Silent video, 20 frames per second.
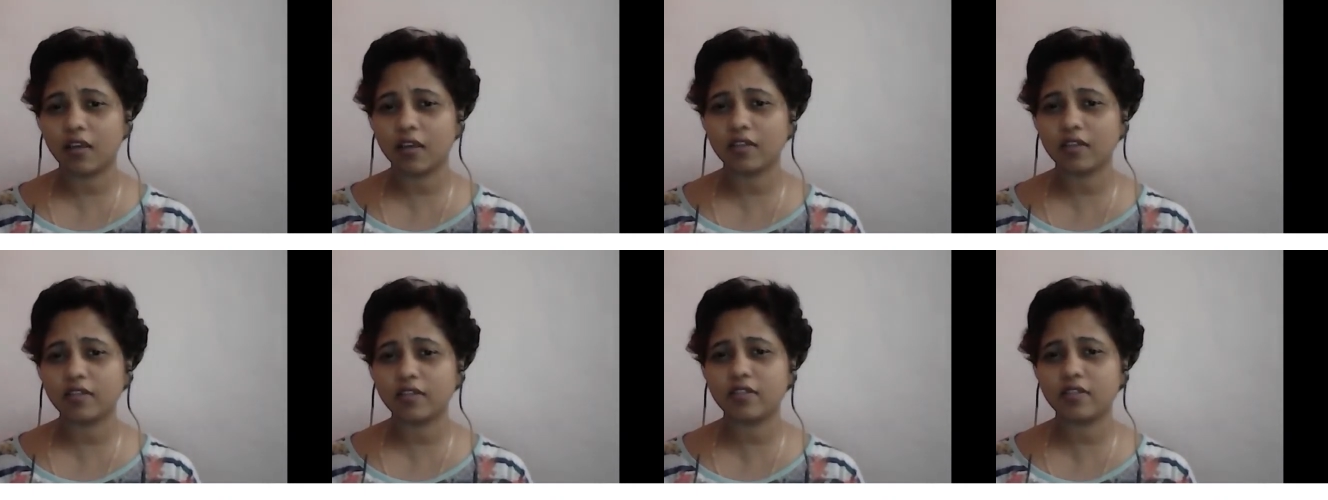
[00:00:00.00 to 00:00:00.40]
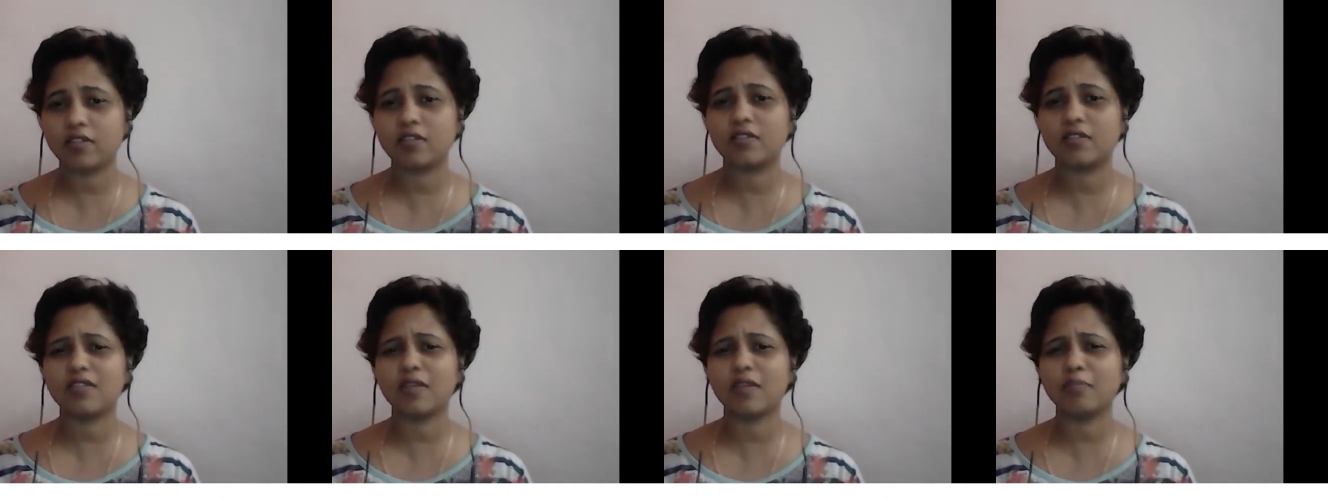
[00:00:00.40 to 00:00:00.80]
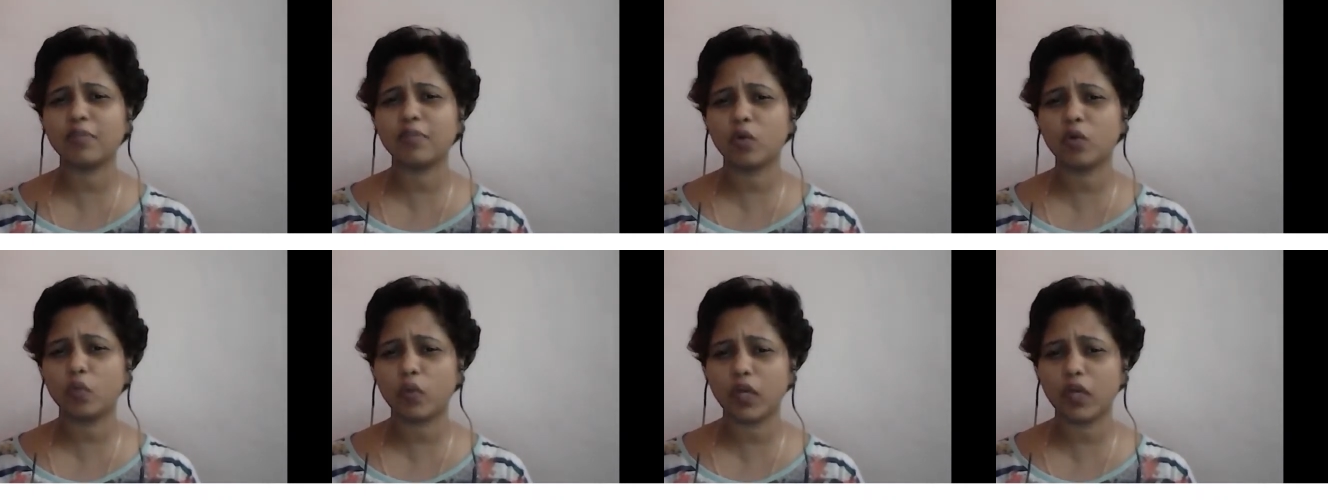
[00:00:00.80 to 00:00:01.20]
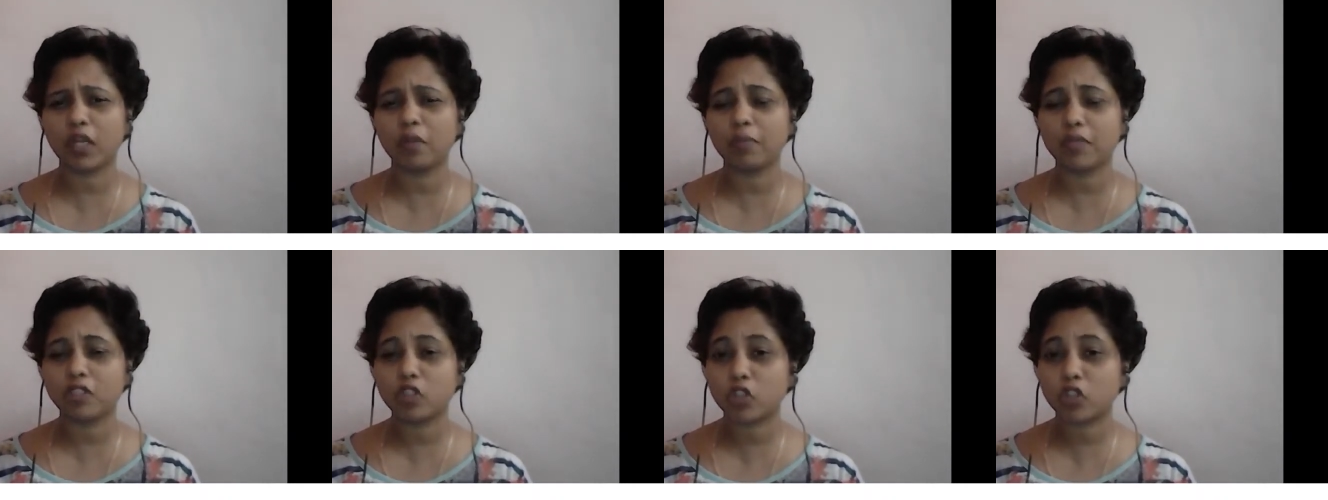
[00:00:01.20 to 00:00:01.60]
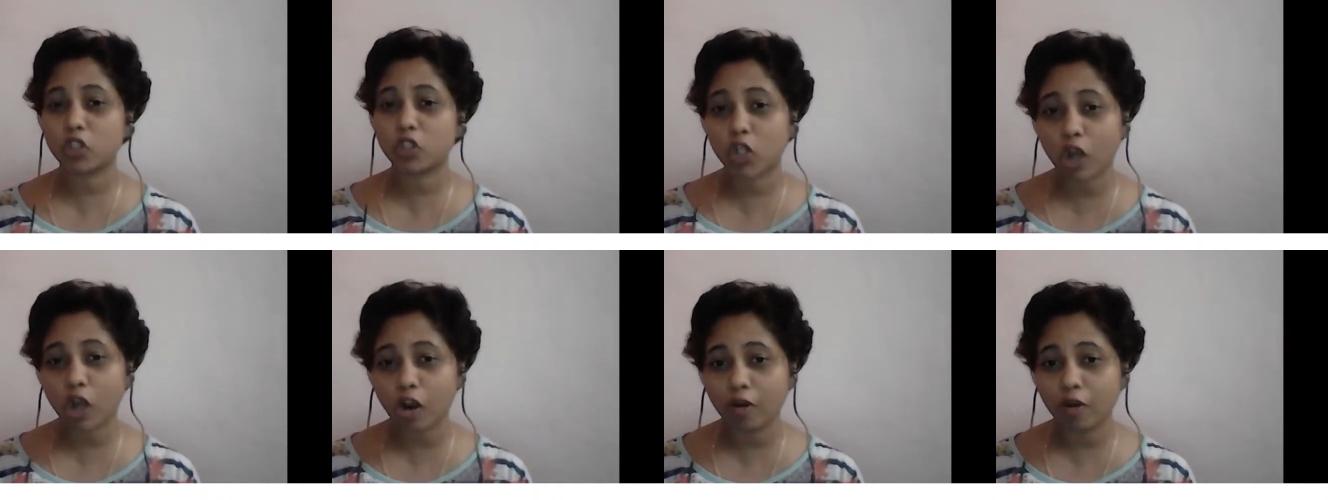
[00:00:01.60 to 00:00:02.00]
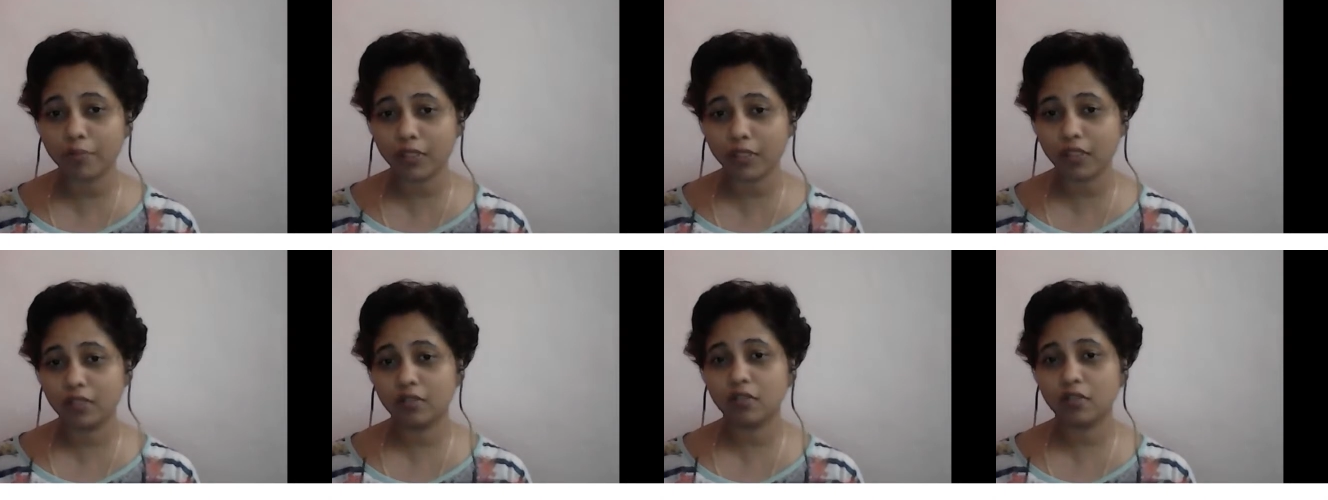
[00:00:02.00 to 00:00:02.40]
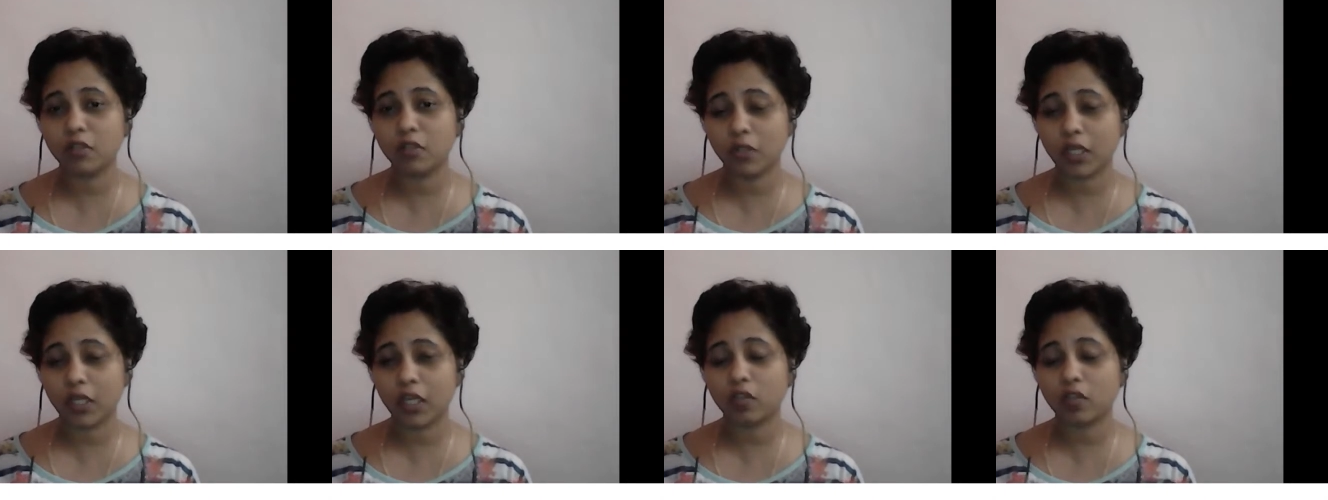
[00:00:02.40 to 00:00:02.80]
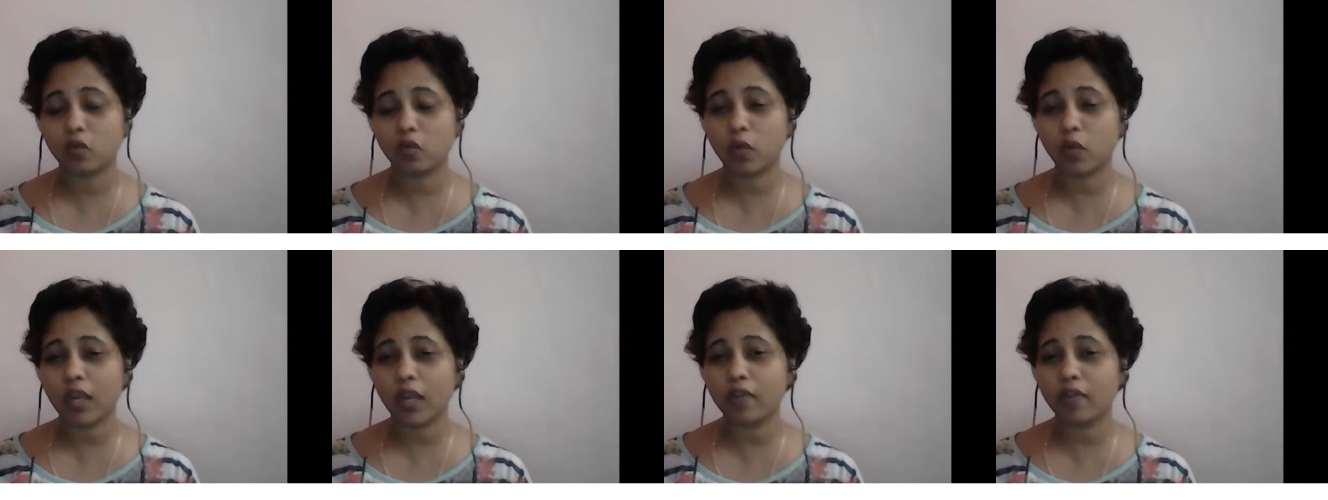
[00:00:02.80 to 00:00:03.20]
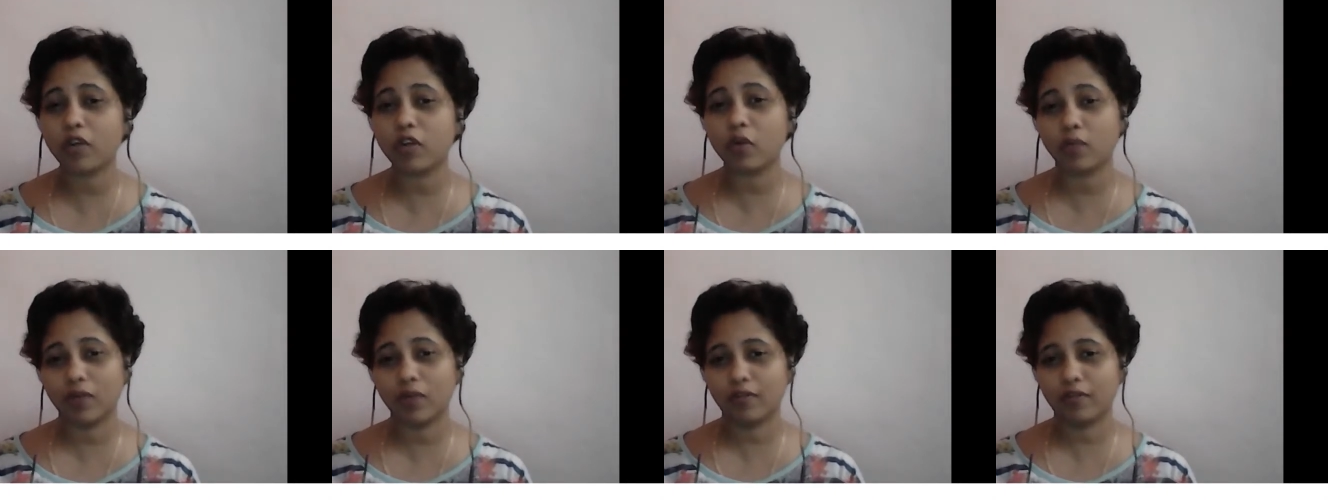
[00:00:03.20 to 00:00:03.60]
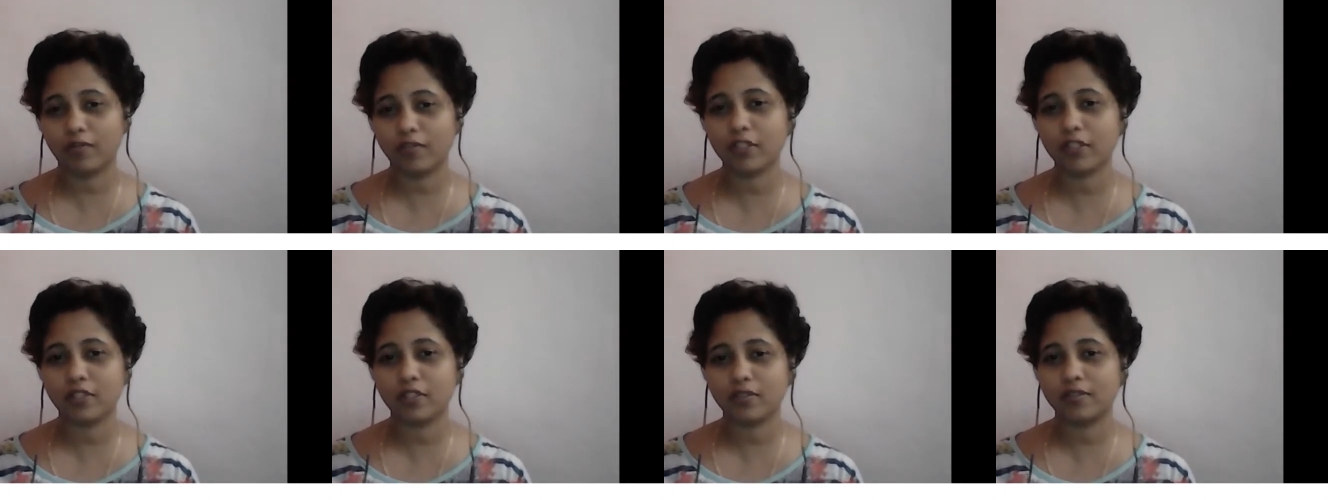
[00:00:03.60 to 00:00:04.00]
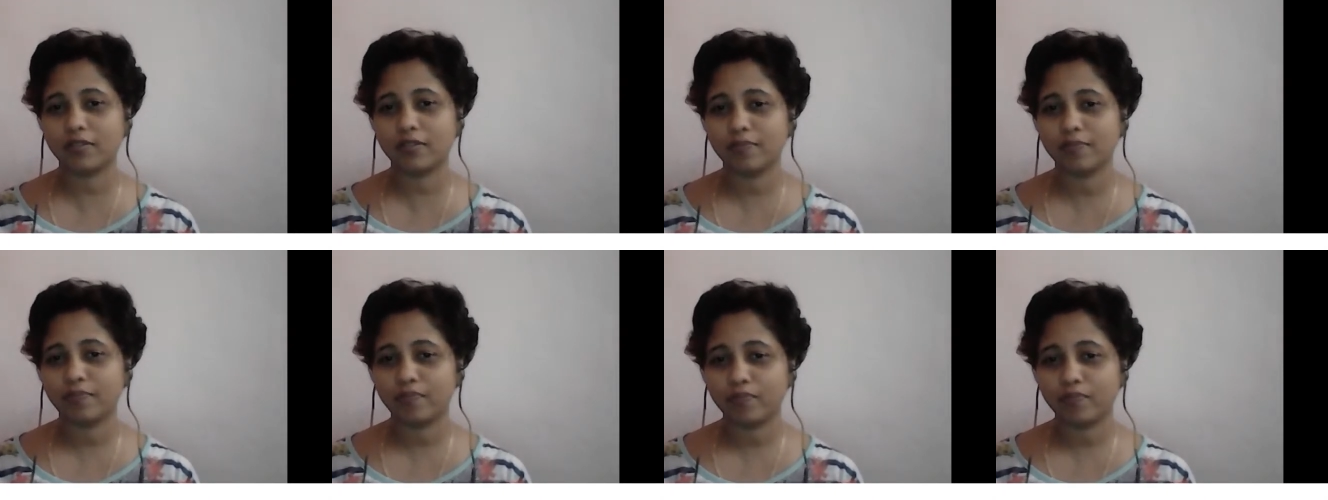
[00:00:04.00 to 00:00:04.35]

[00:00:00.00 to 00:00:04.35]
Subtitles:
is something very much common today to every one of us.